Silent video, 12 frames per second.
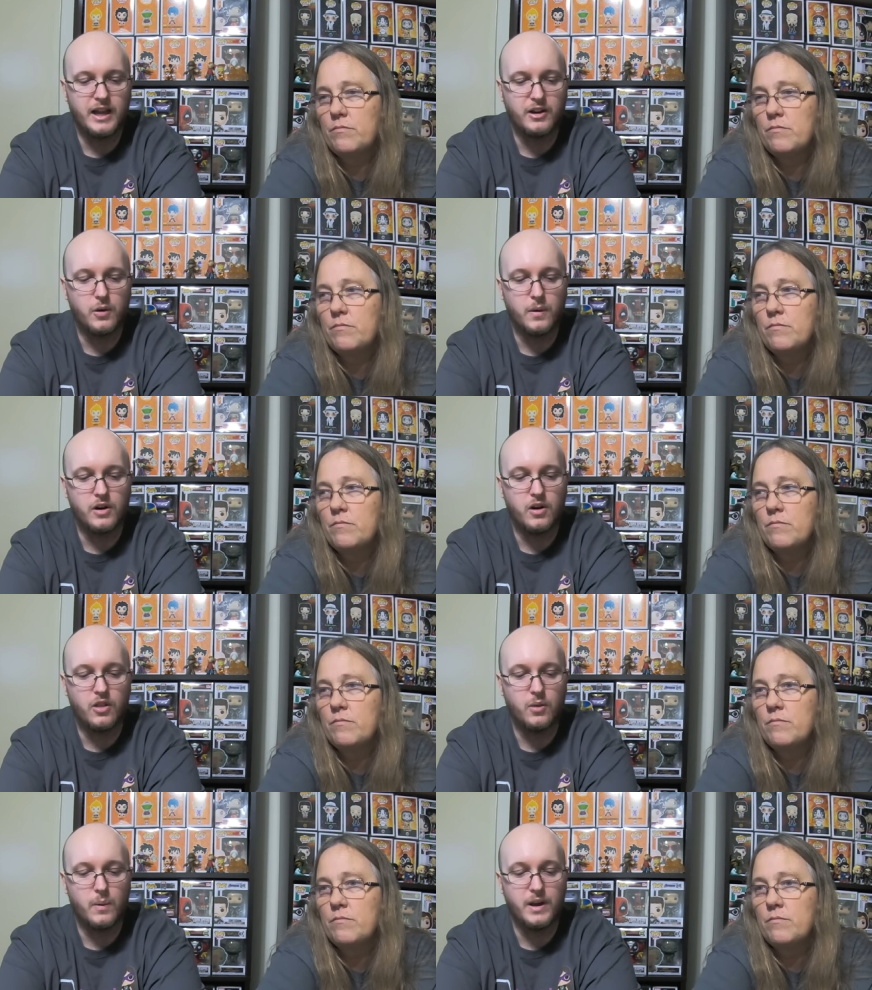Speaker 1: and going
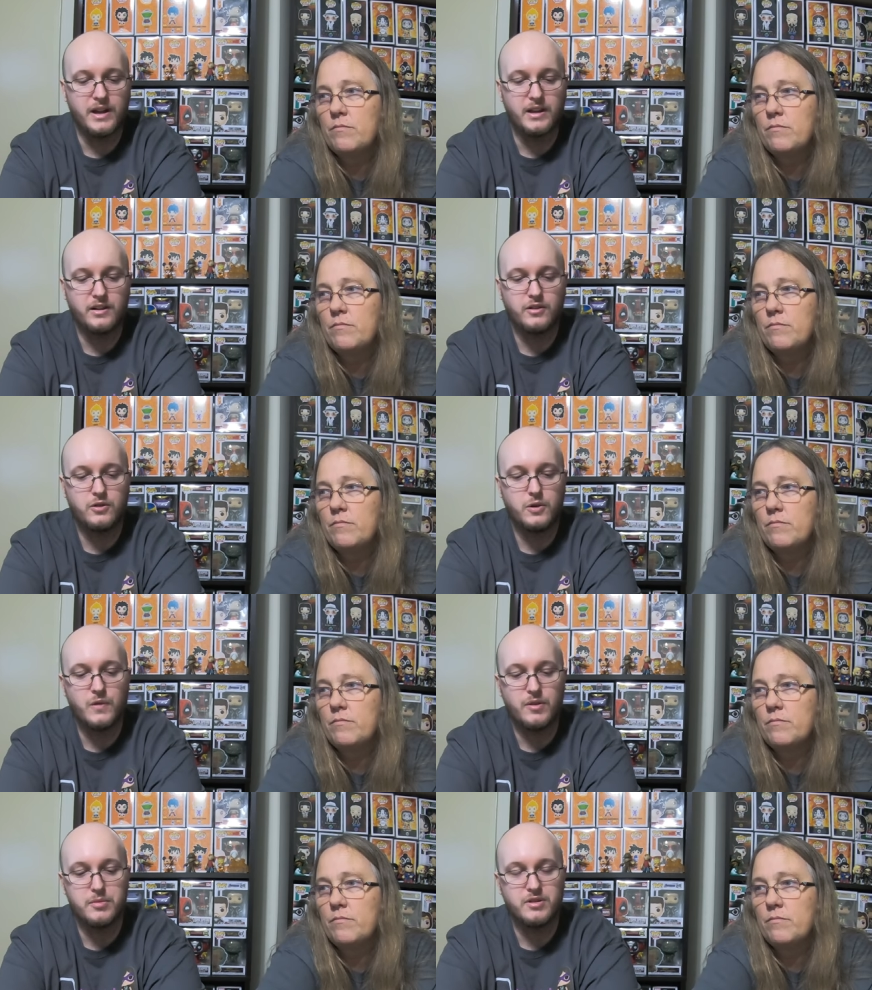all the way to
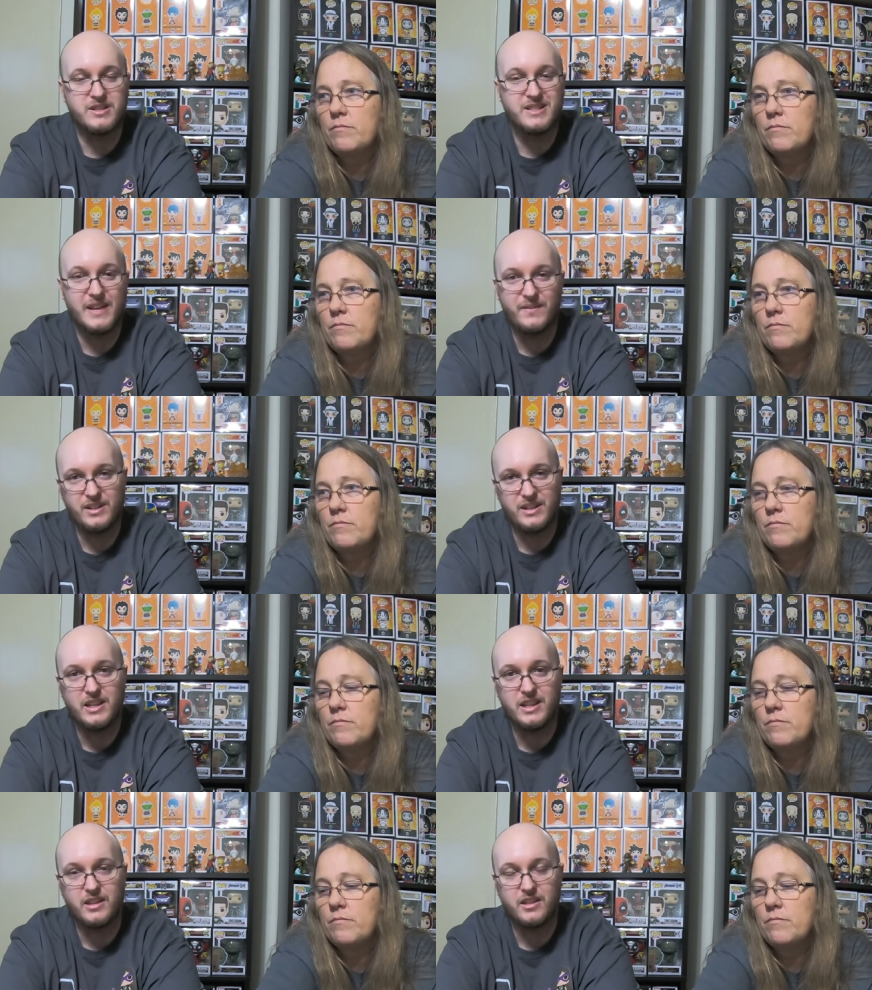November
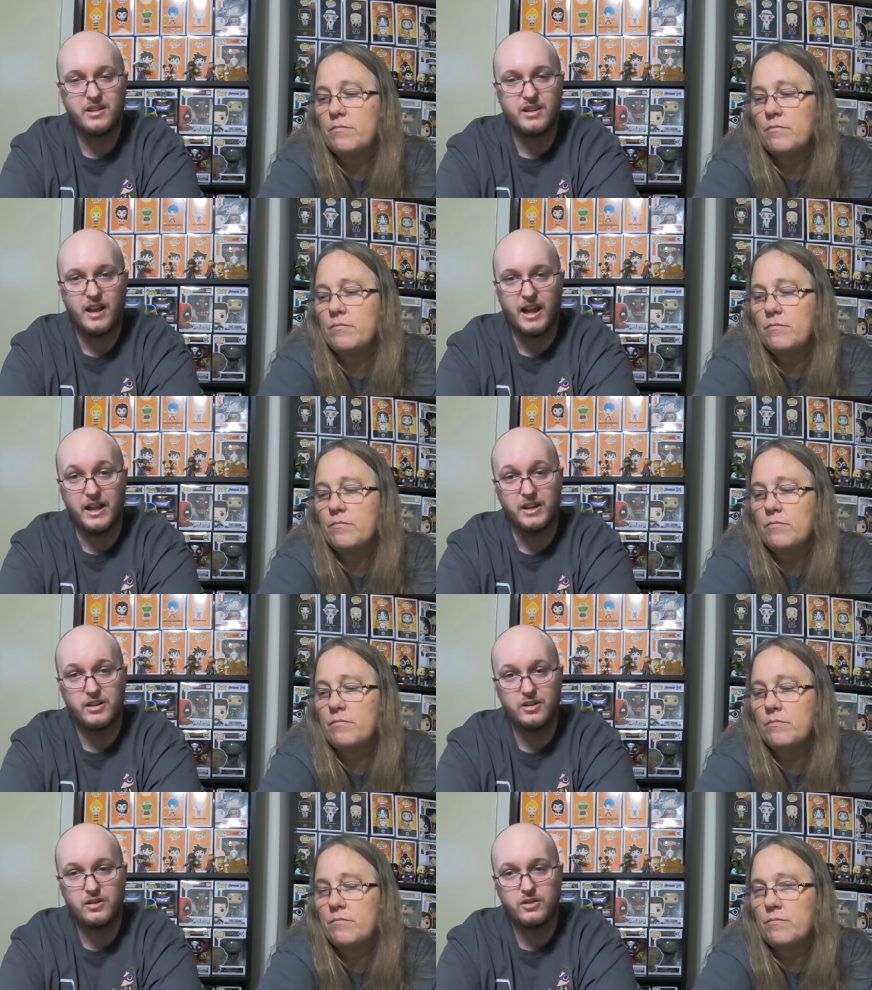17th at
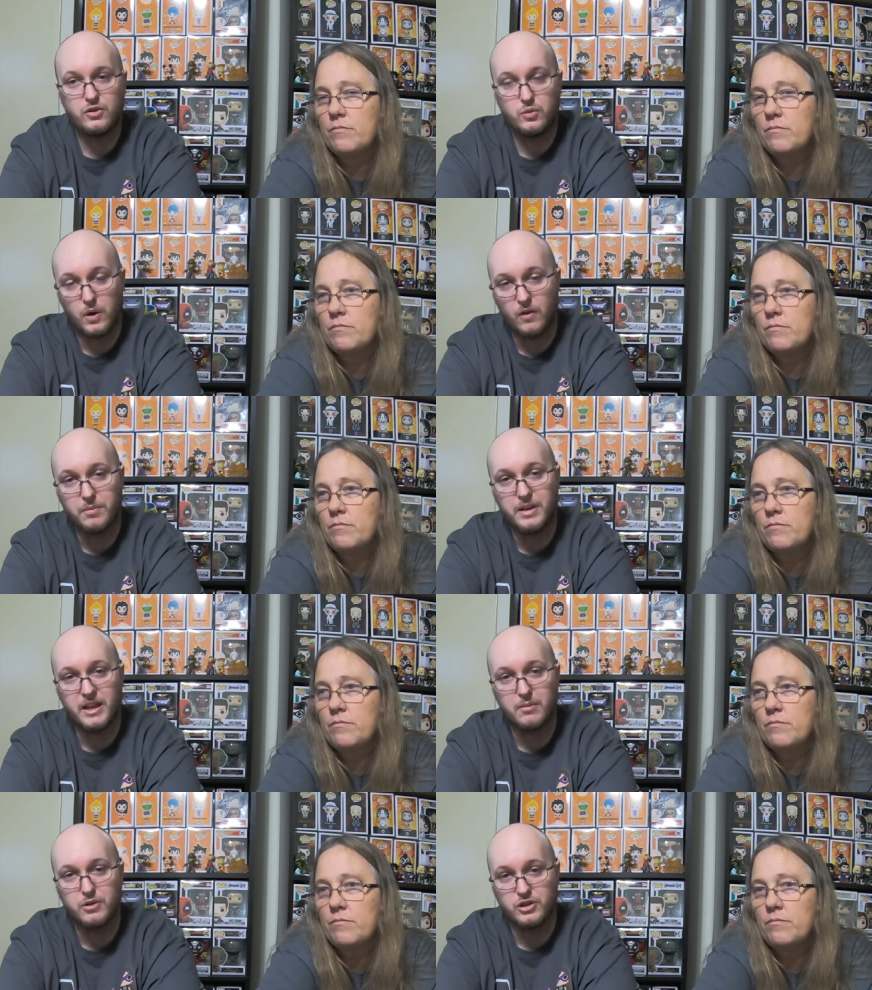12
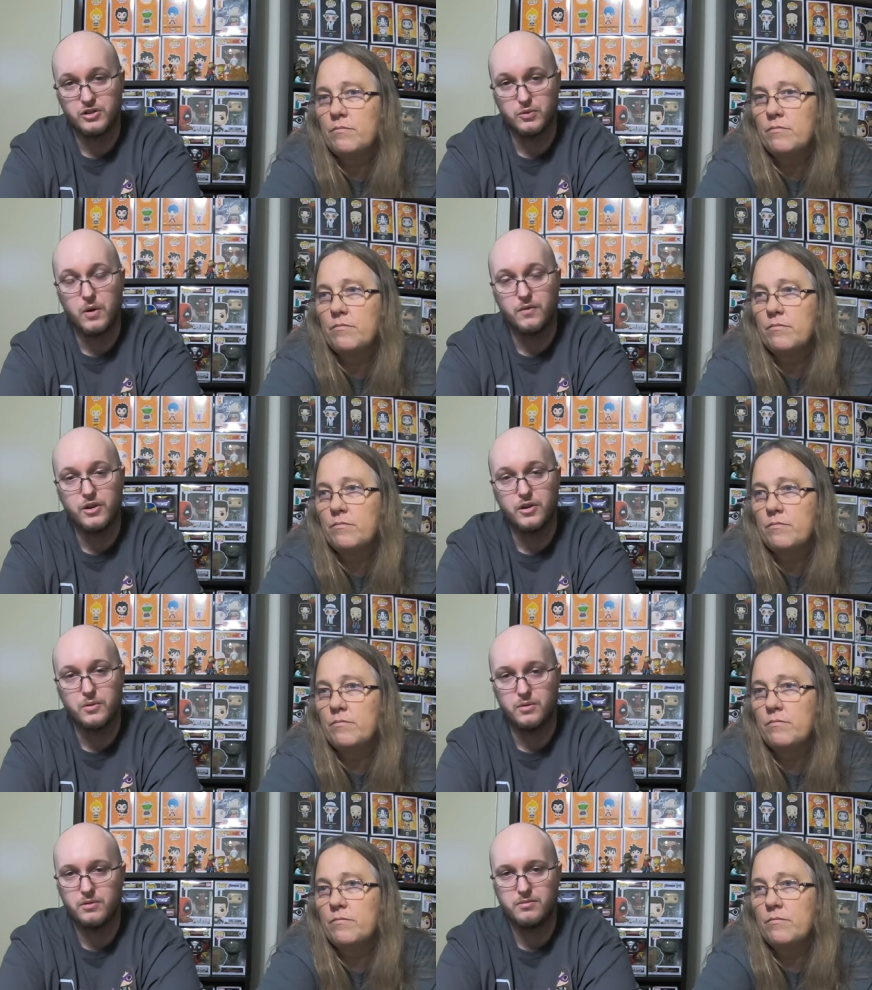p.m., which is 12
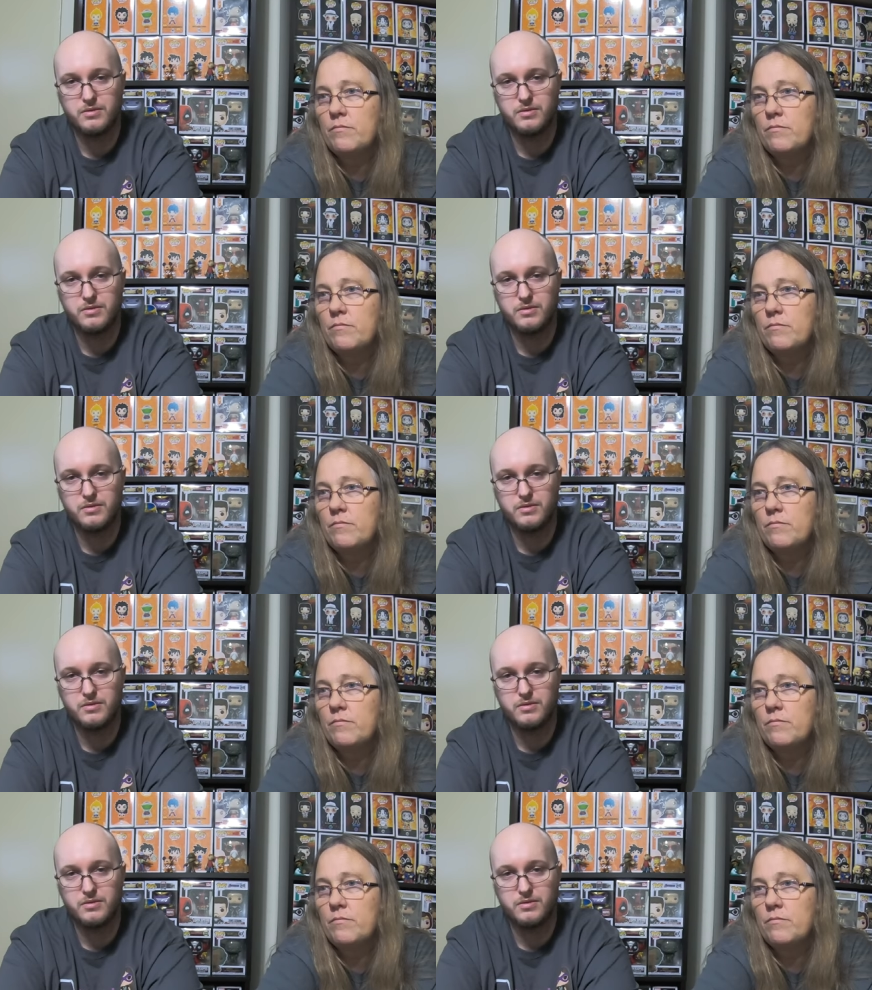noon.